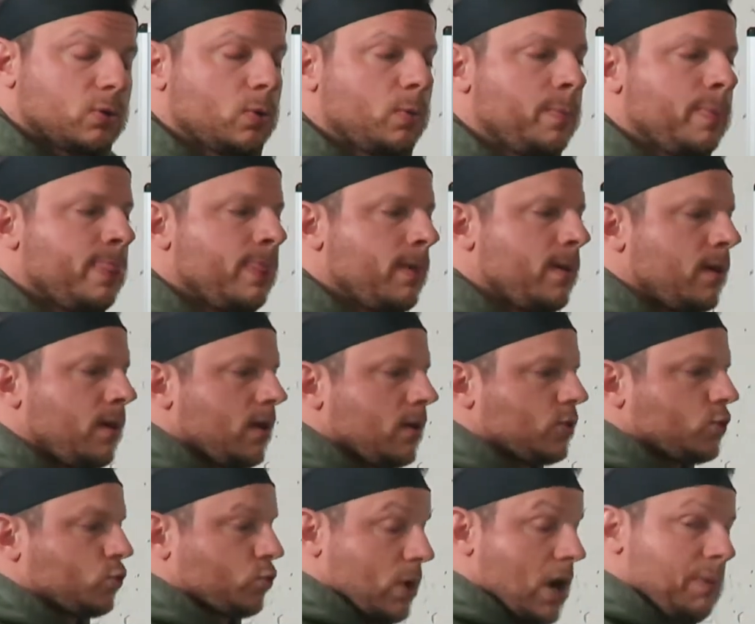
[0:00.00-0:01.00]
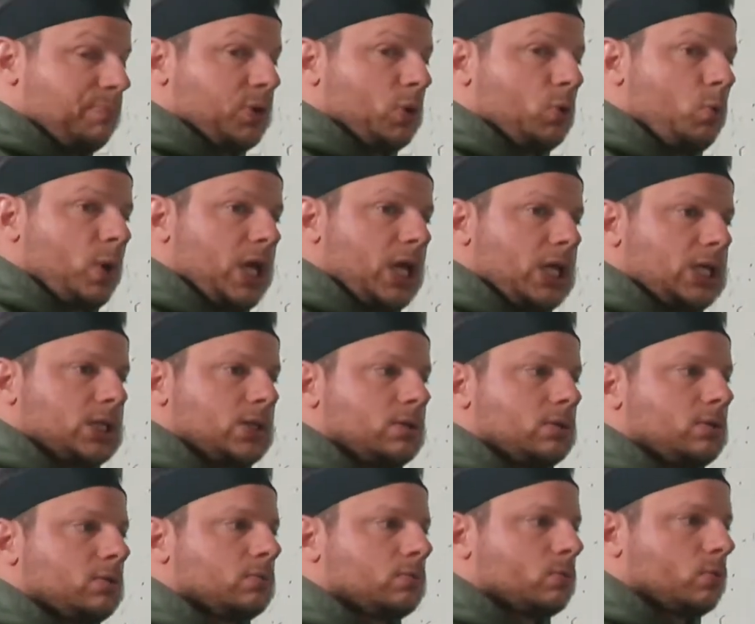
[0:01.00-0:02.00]
to, drop the
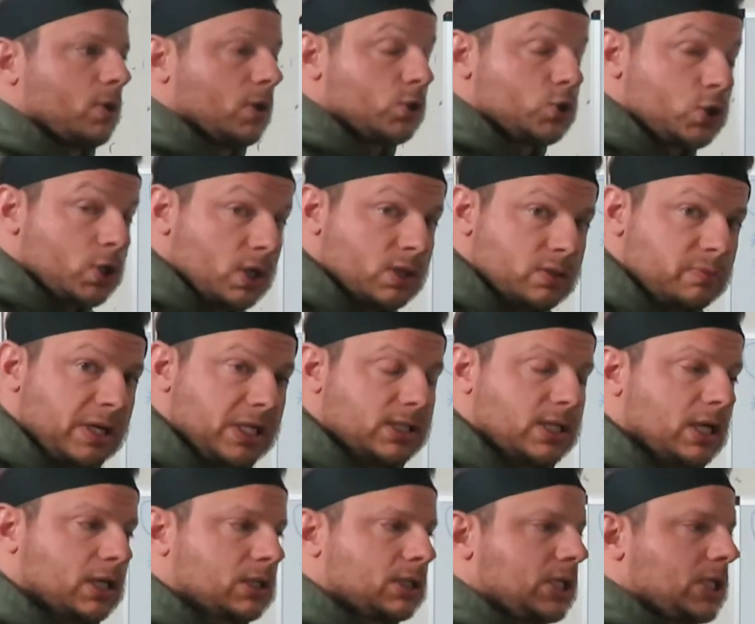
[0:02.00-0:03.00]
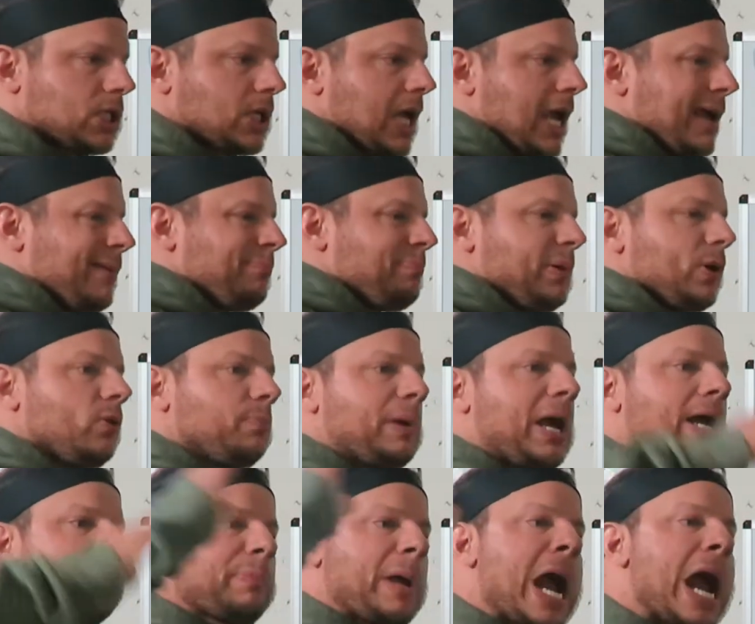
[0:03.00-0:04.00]
weight, adjust my technique, and build
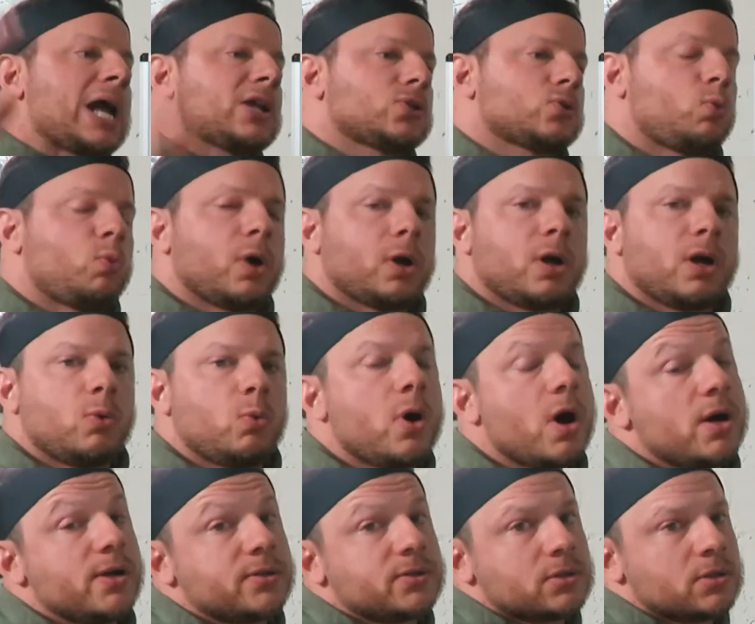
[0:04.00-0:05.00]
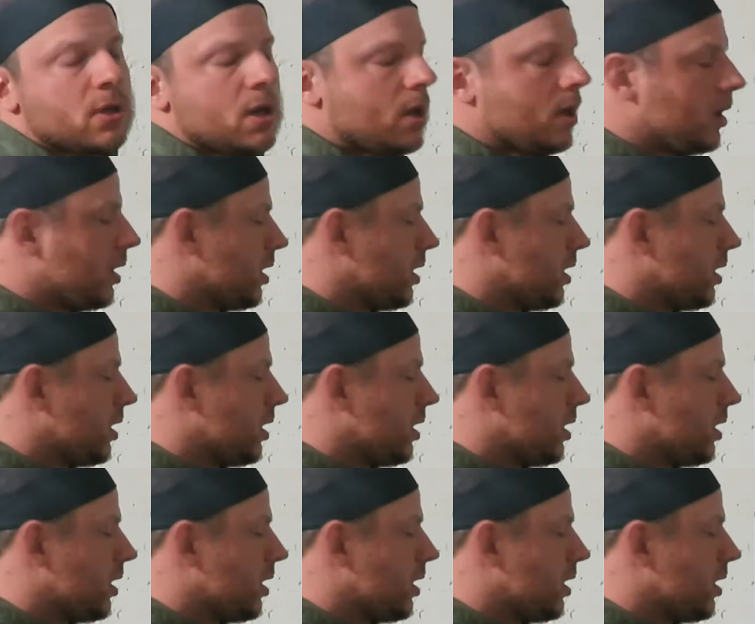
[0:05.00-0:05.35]
back past where I was.